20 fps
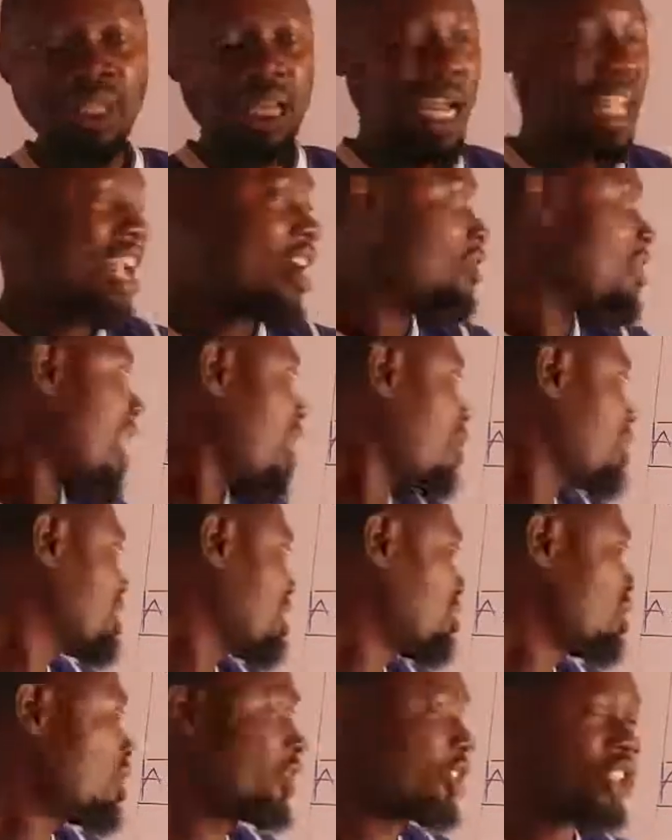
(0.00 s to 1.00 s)
And I was
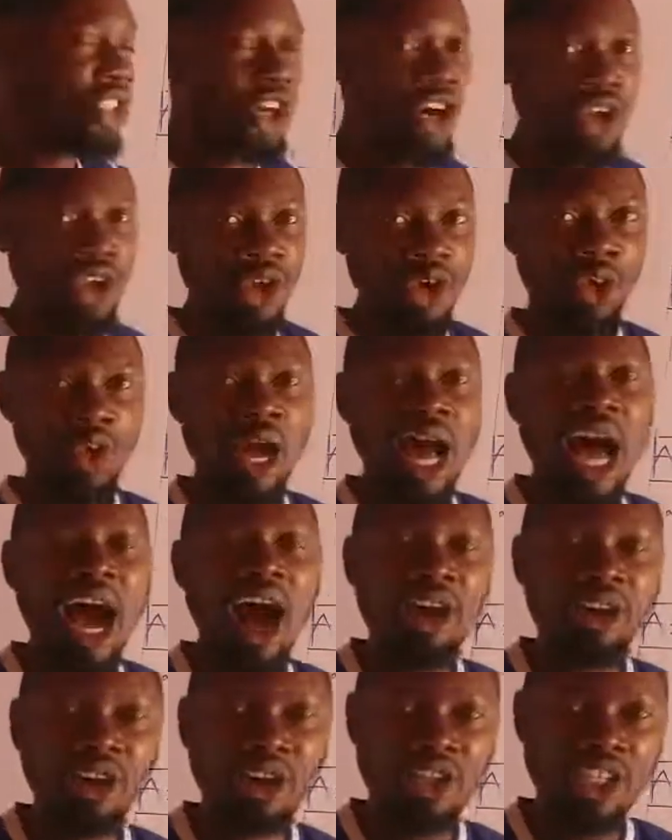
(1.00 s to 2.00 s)
able to show you
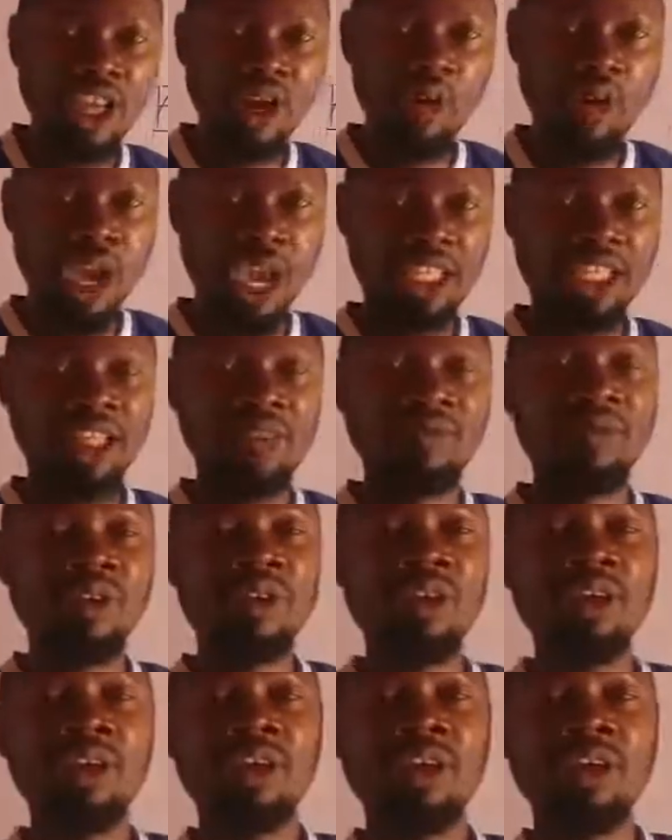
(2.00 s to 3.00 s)
how to deal with
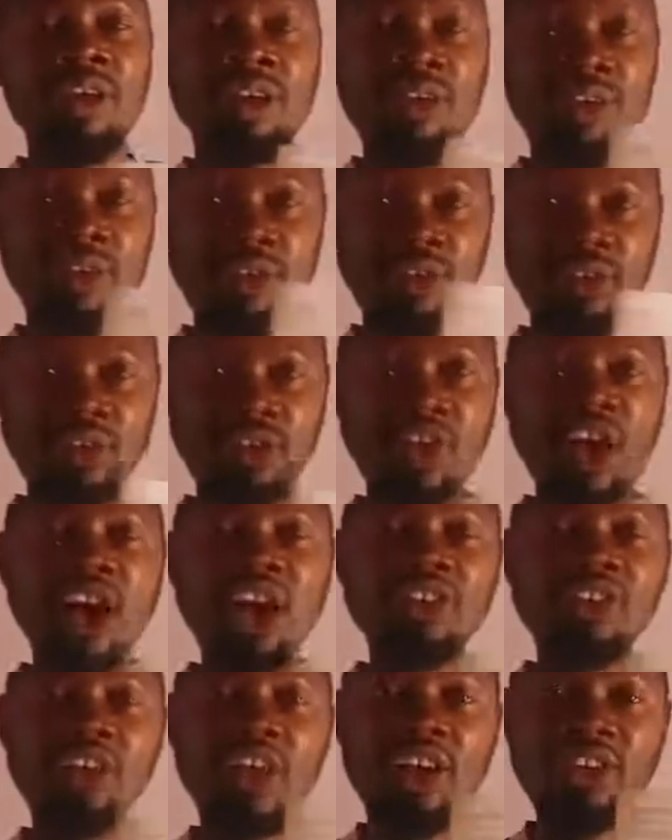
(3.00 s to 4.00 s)

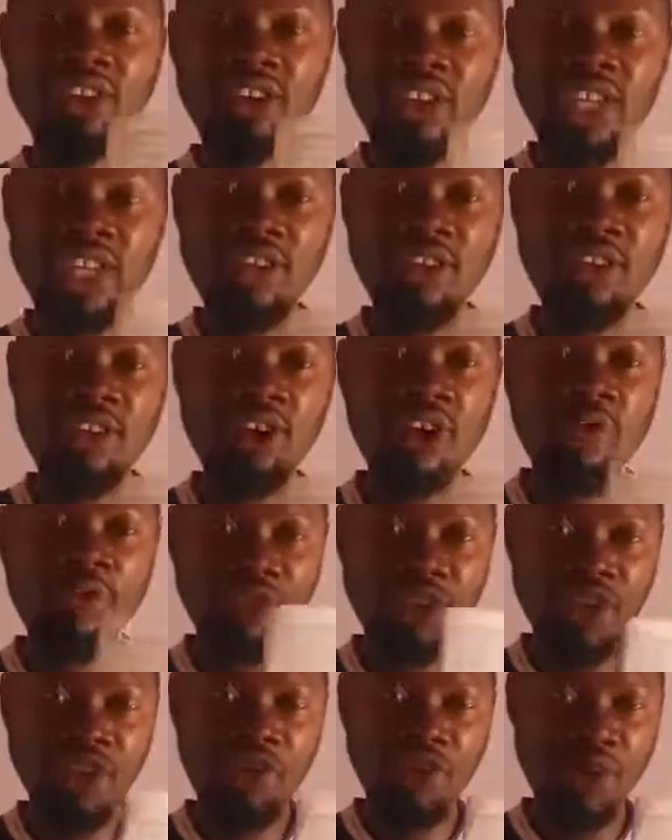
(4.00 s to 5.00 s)
just a single
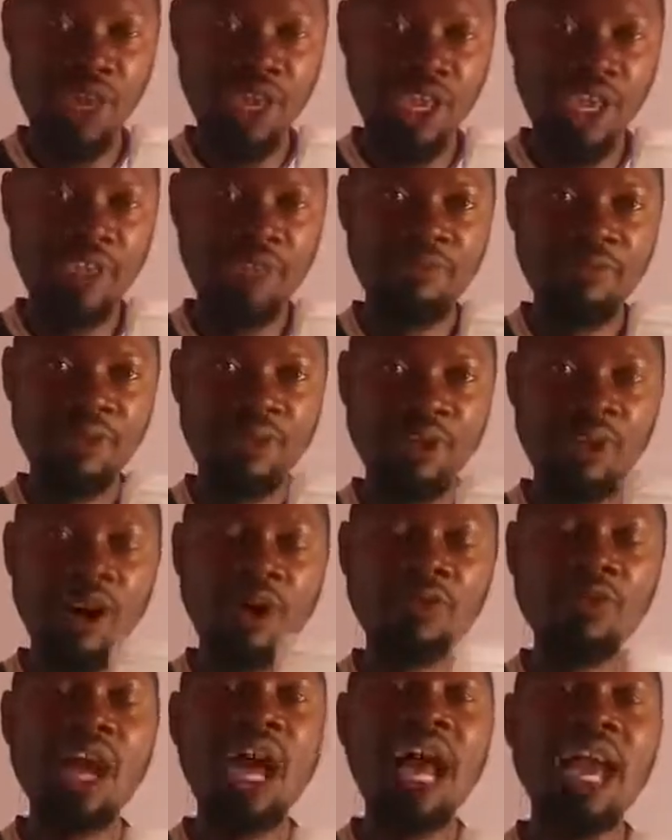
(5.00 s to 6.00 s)
degree
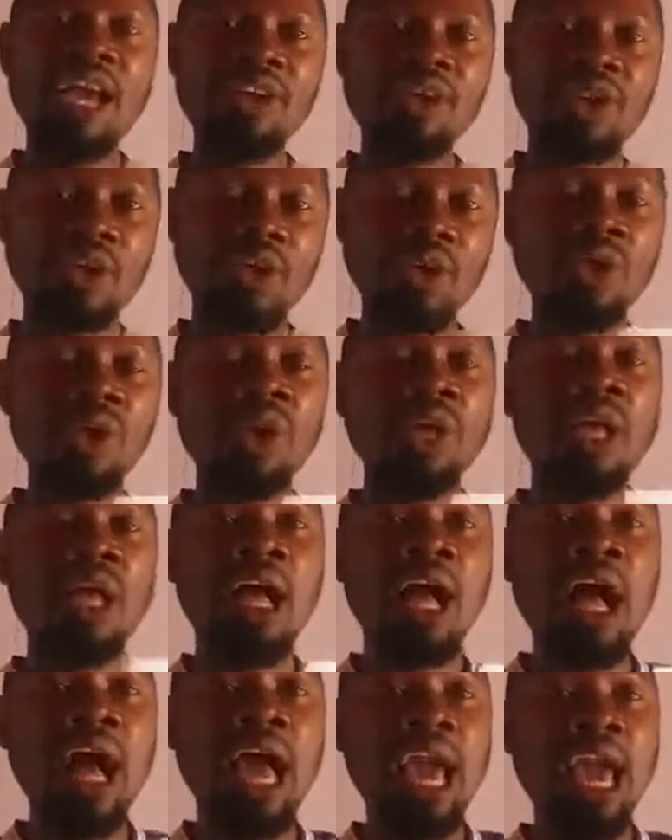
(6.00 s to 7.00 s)
of angle
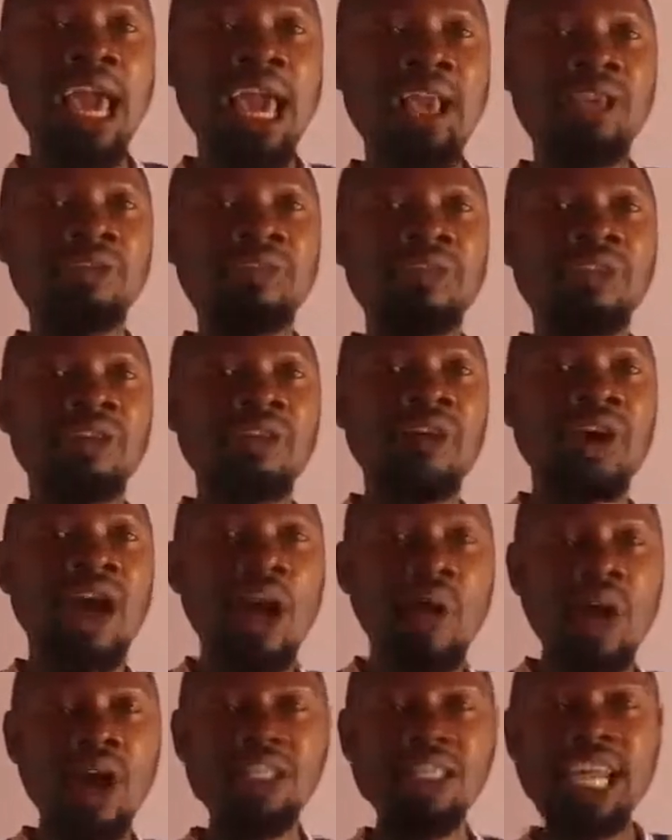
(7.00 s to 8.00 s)
and a
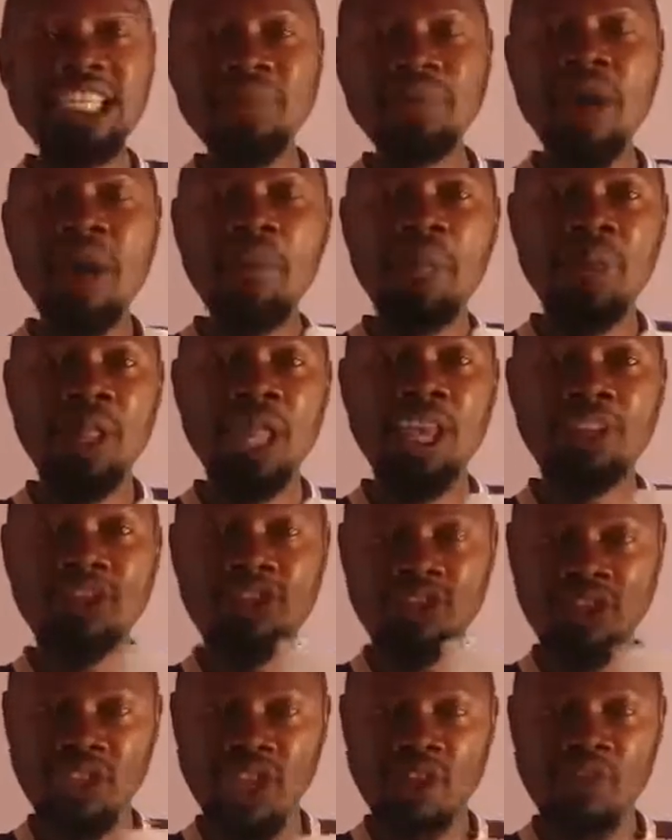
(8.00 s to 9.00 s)
1 decimal
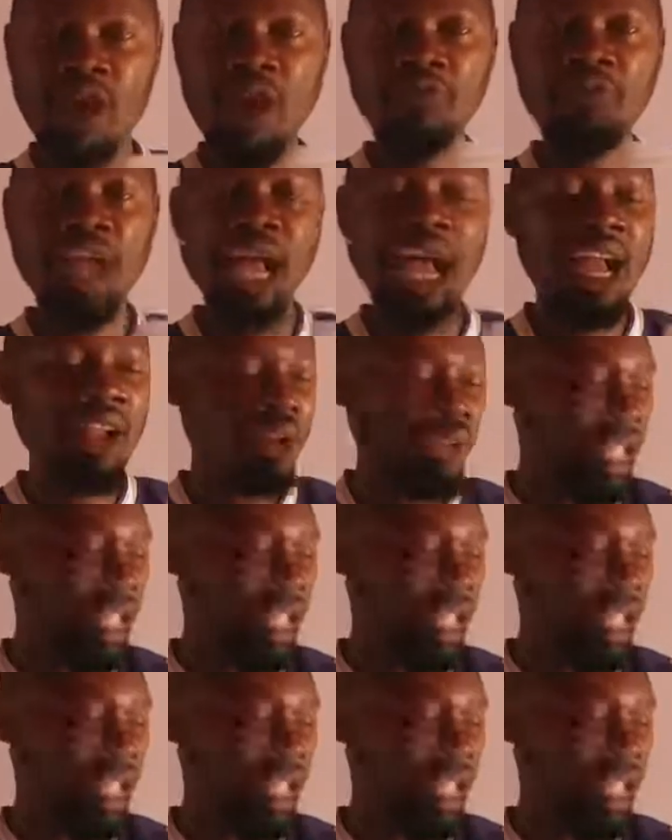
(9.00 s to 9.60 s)
place degree of angle.